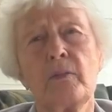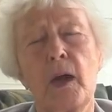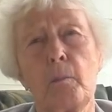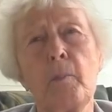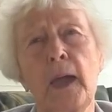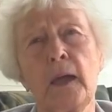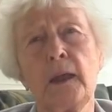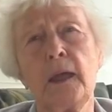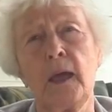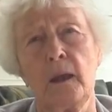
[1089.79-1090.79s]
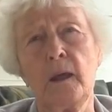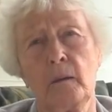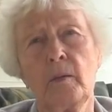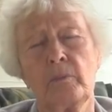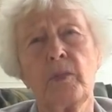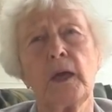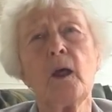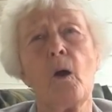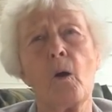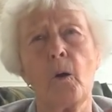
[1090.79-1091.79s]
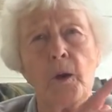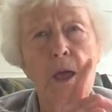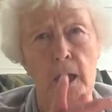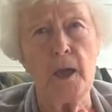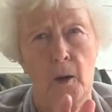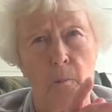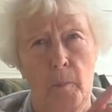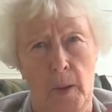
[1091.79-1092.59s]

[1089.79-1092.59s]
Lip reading: That man did. That hired him.